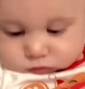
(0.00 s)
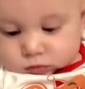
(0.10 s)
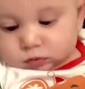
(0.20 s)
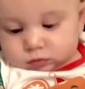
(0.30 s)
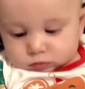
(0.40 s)

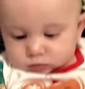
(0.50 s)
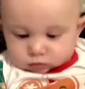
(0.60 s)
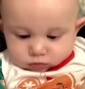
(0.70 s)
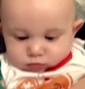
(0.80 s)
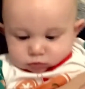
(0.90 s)
because
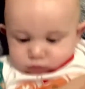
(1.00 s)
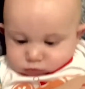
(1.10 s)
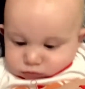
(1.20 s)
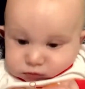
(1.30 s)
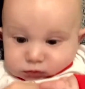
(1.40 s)

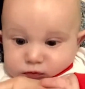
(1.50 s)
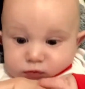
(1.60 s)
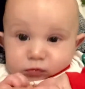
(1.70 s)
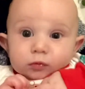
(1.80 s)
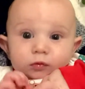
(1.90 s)
someone
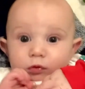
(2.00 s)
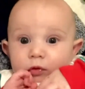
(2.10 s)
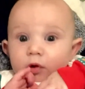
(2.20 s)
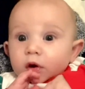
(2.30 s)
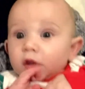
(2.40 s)
is five
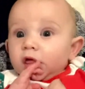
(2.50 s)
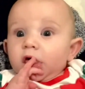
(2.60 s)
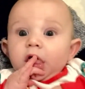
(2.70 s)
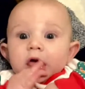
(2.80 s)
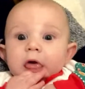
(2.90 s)
months
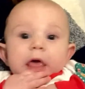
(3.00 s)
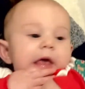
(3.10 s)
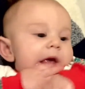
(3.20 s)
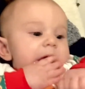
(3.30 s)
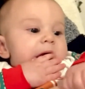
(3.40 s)
but fits
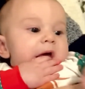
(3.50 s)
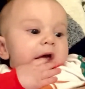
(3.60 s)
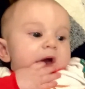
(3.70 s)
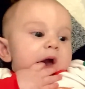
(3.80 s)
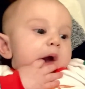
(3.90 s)
into their
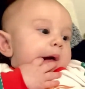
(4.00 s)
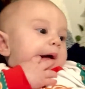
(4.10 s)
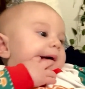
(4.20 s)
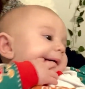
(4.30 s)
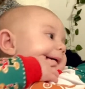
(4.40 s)
nine to